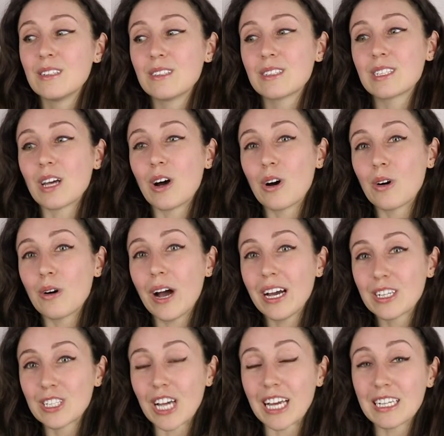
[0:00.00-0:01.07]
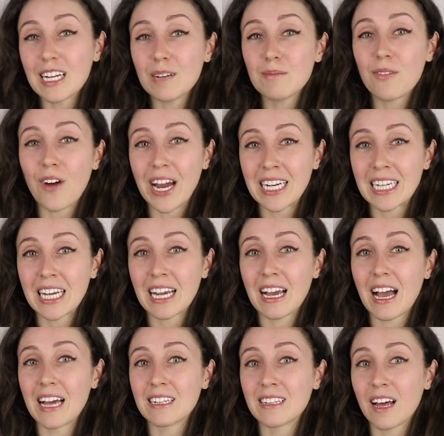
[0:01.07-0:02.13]
So she ended up finding
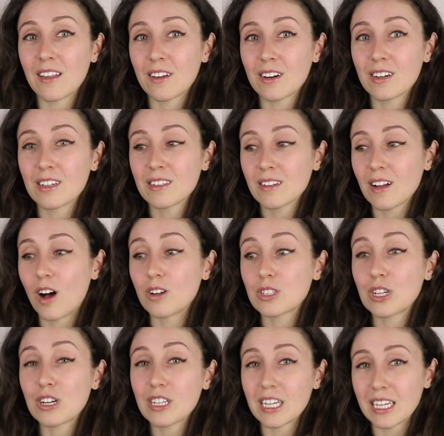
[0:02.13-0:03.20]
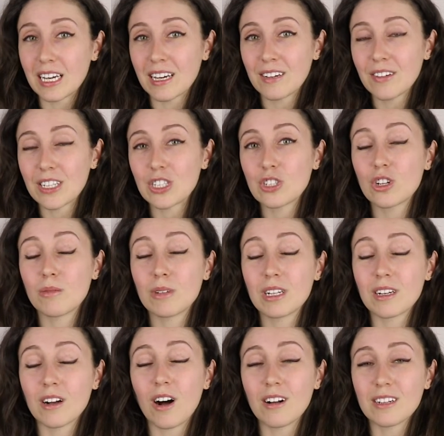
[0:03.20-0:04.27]
another alternative, and she told me
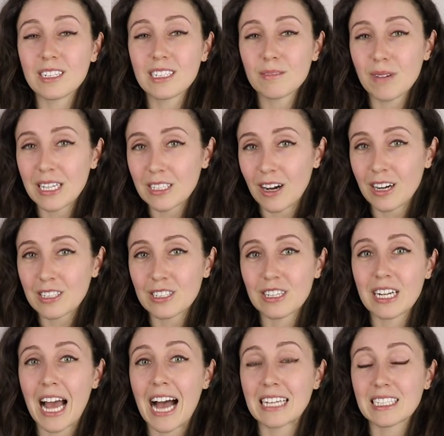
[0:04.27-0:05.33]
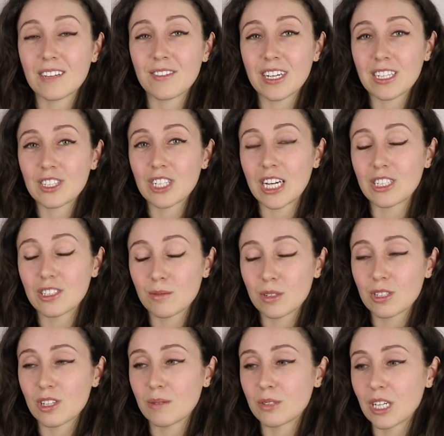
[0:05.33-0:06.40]
to call into my doctor and ask if he can change the
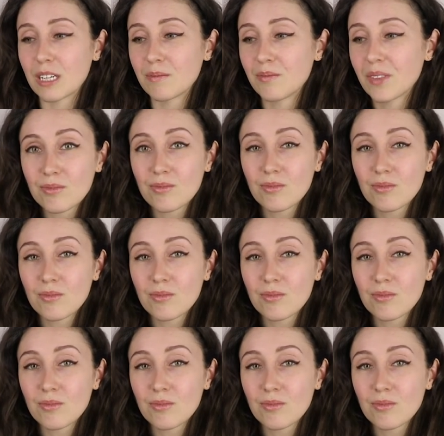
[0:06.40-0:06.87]
prescription.